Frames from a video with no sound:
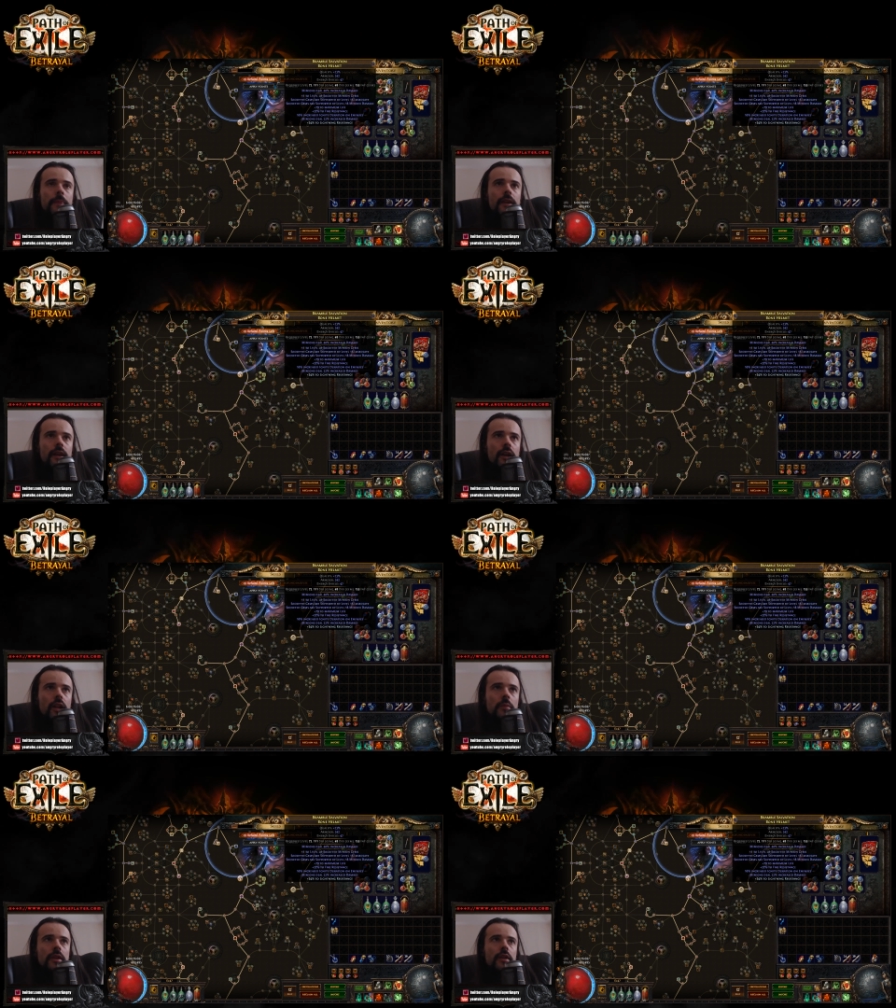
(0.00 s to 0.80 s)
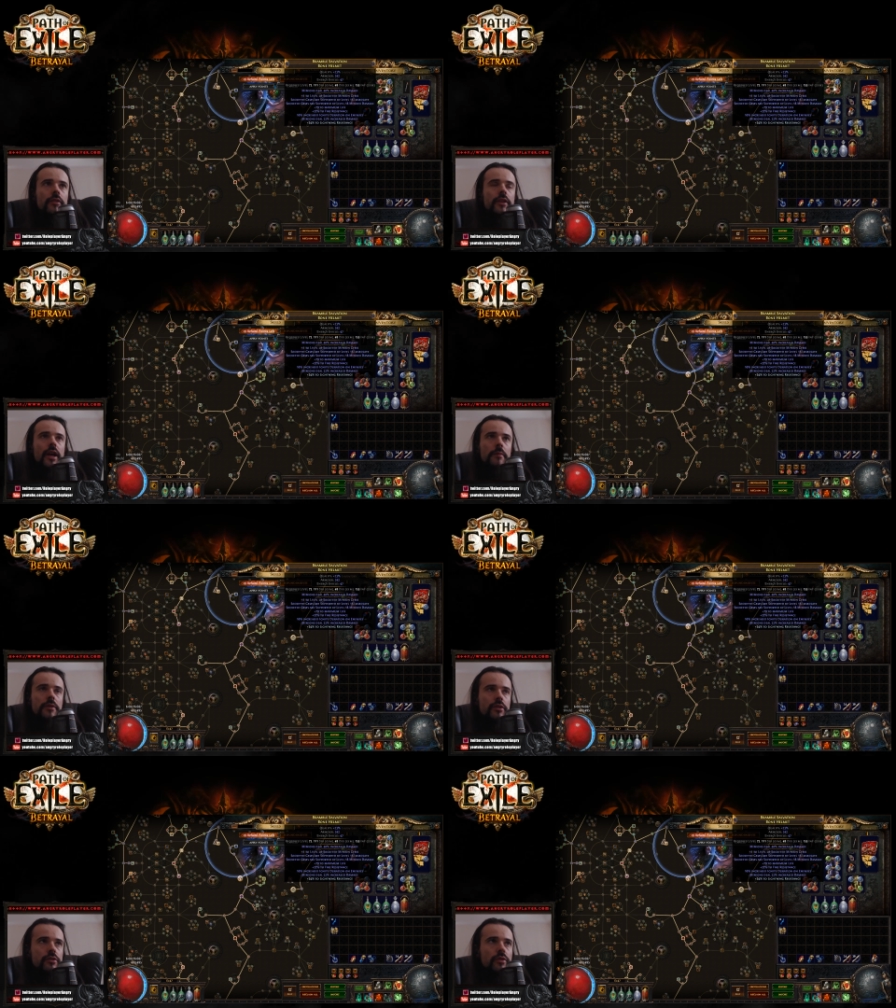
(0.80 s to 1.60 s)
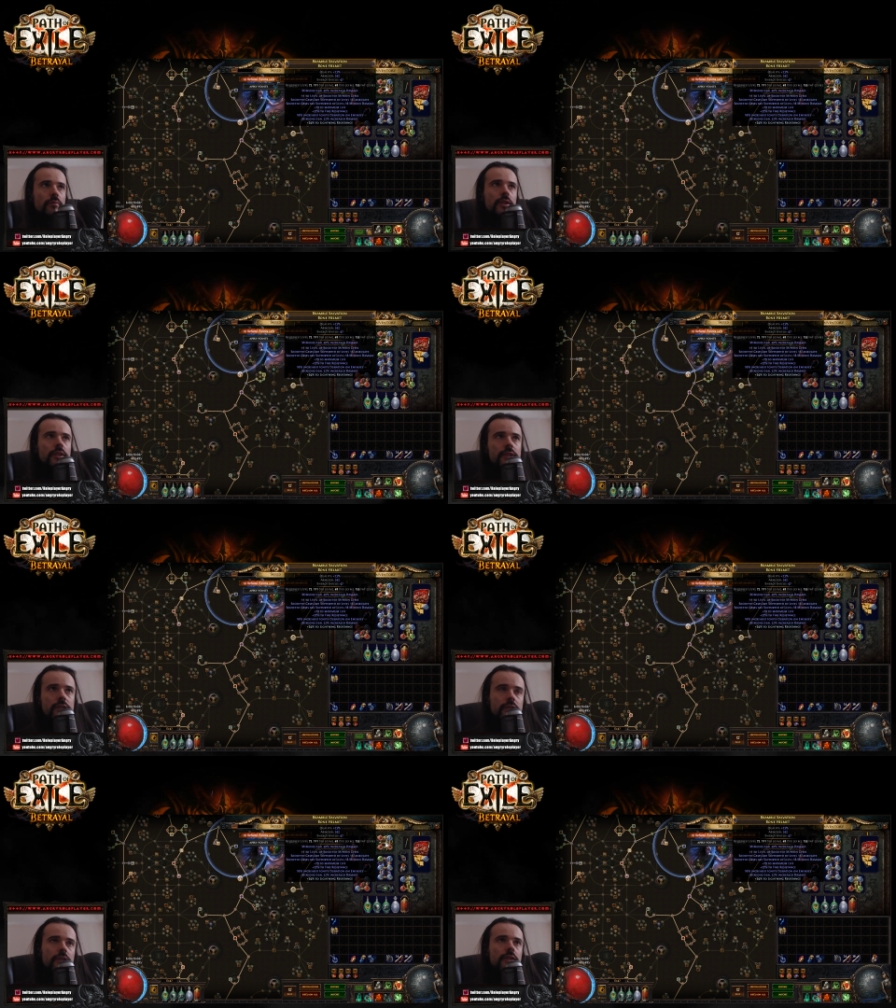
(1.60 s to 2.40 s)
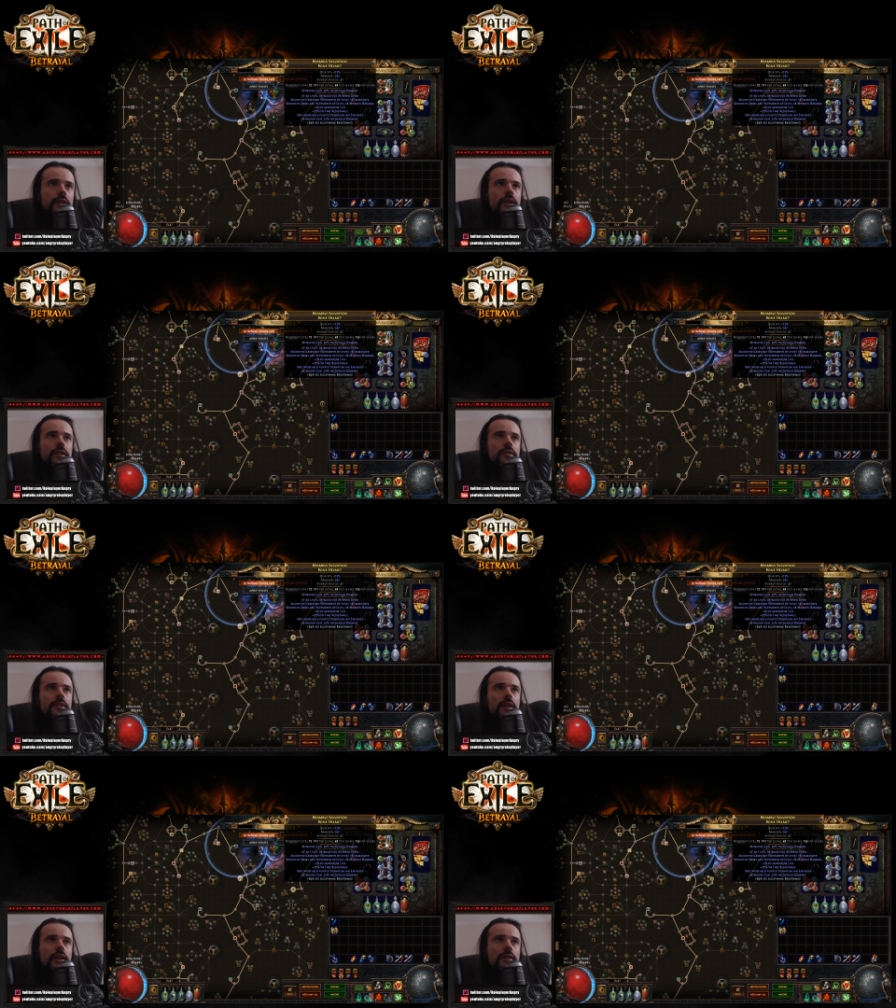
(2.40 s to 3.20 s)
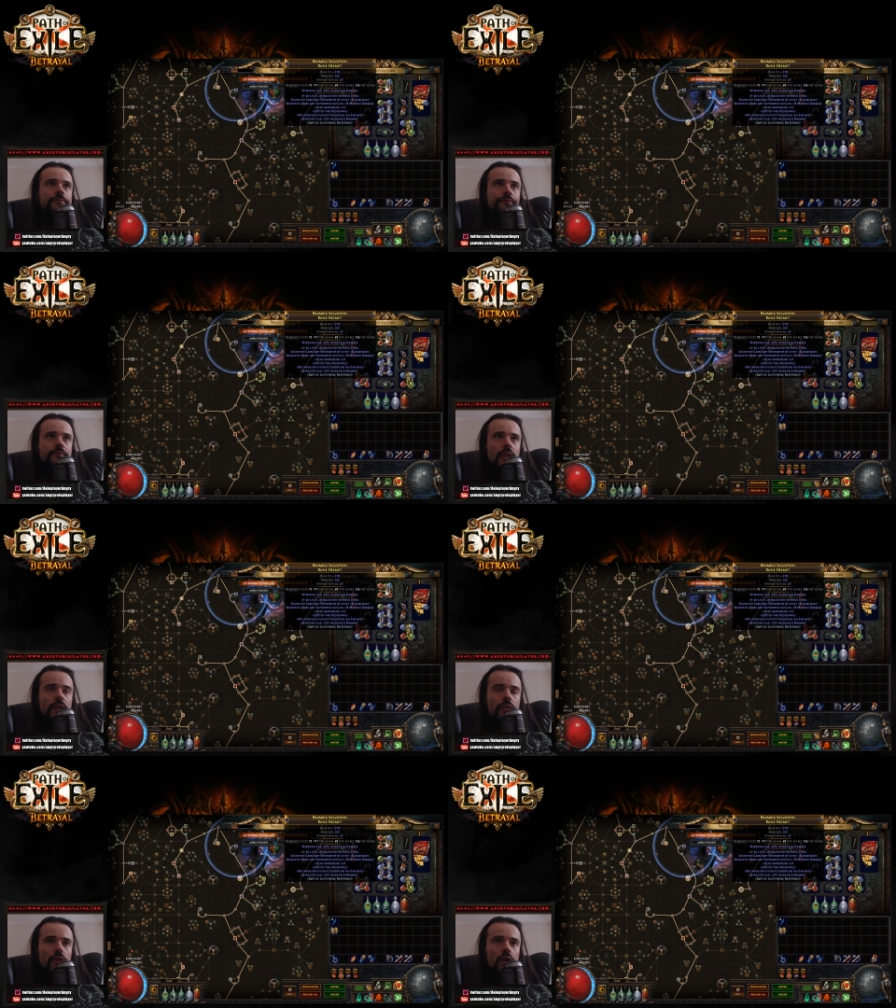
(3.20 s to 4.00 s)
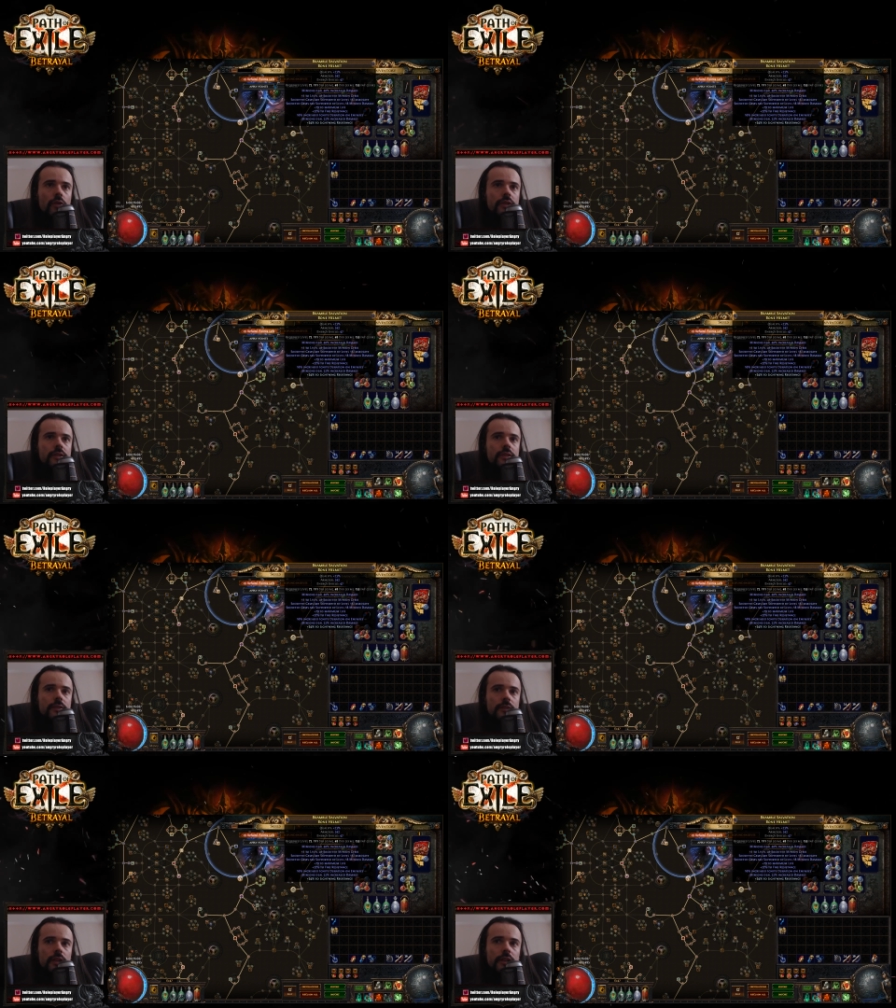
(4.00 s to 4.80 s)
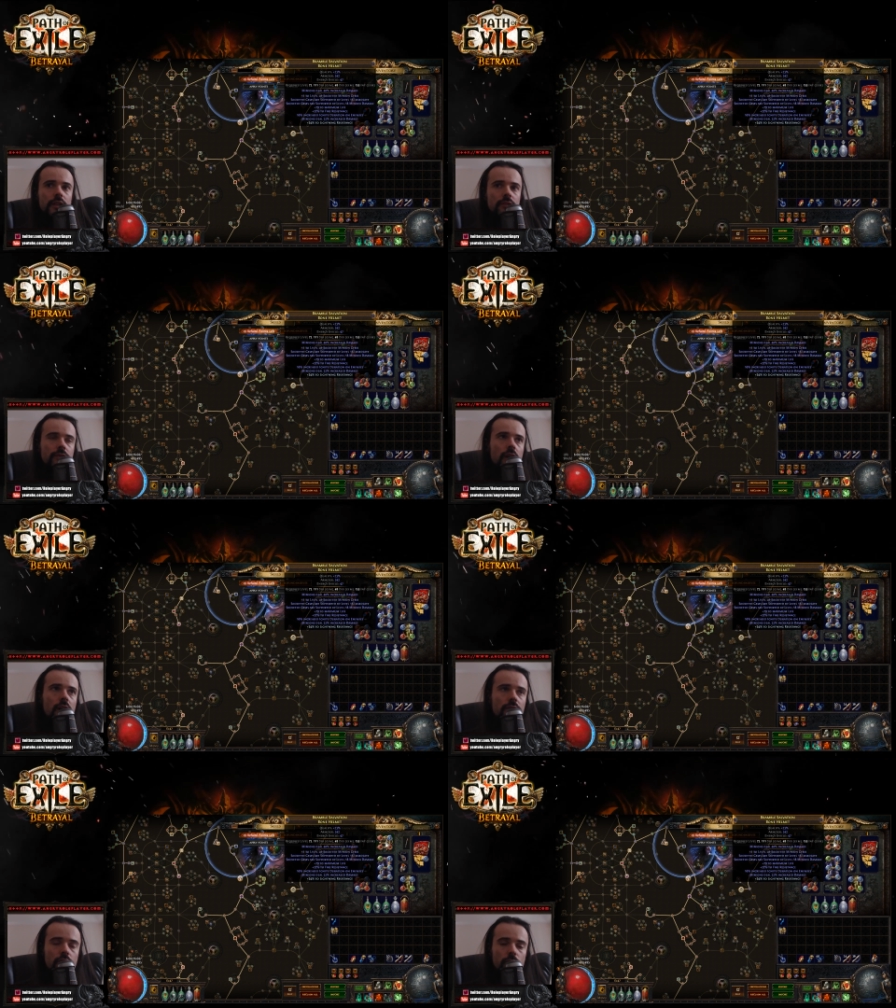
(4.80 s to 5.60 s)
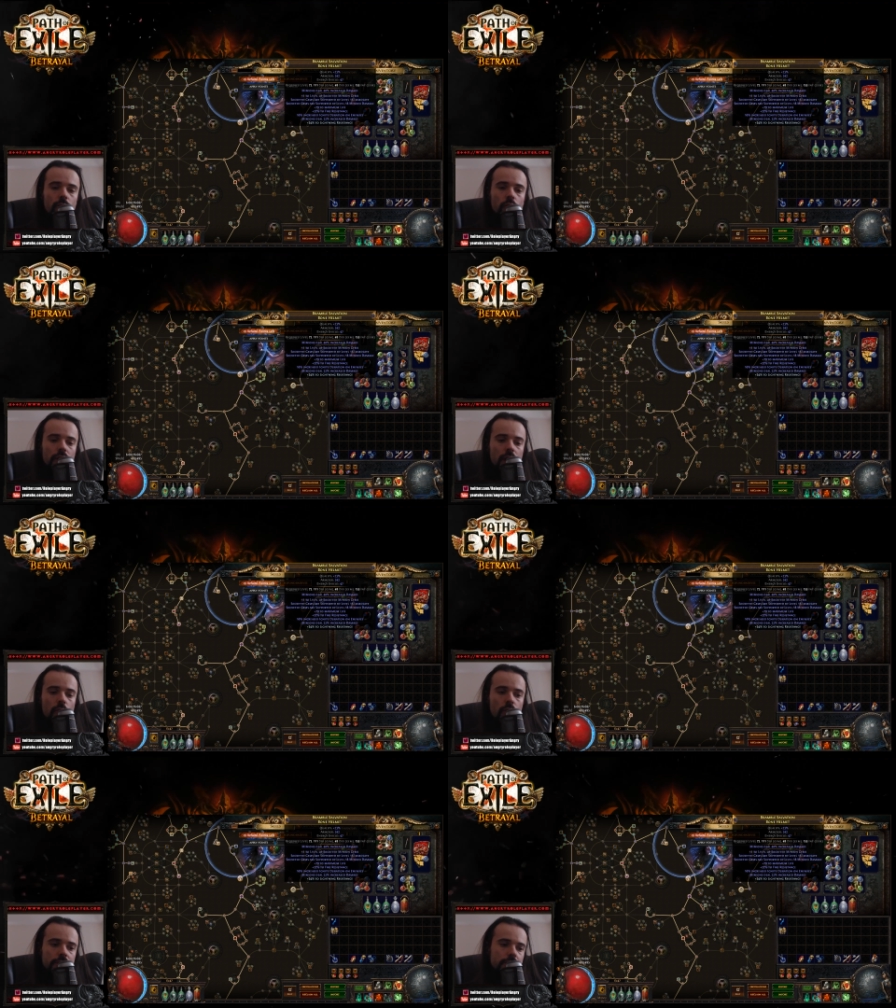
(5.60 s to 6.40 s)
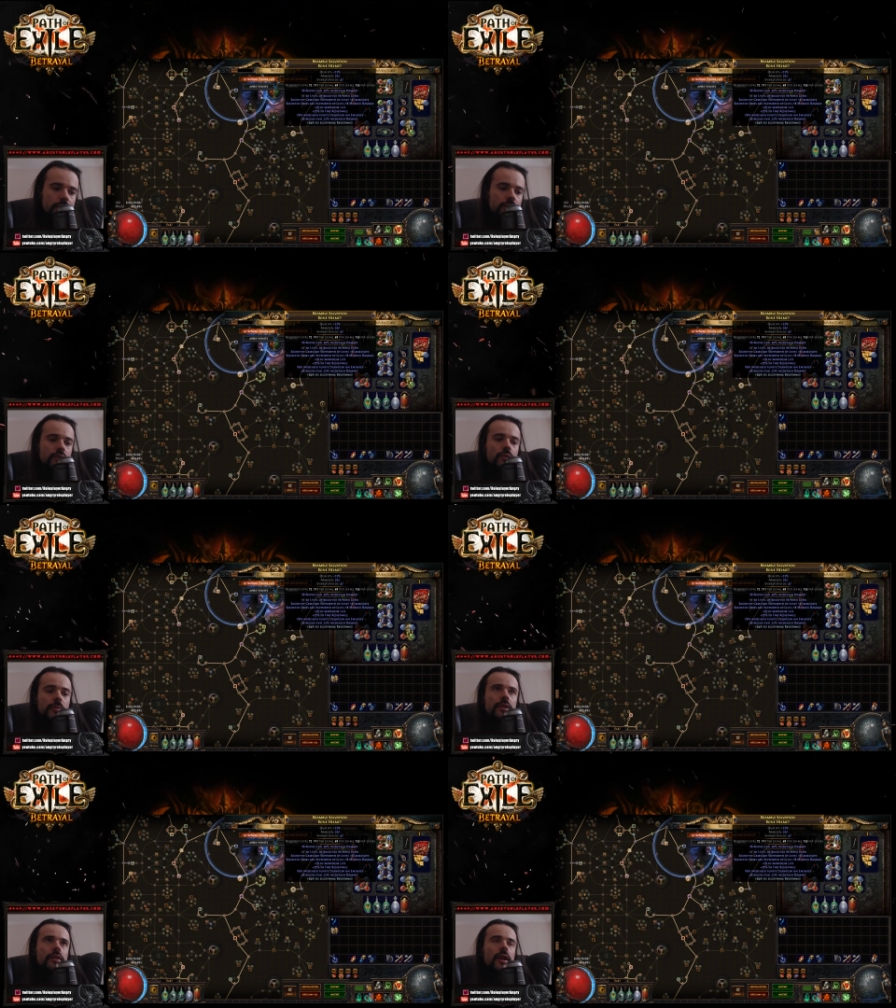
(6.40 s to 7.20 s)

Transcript: helm. The helm is also pretty decent, and even though it's a little far from what I wanted it to be,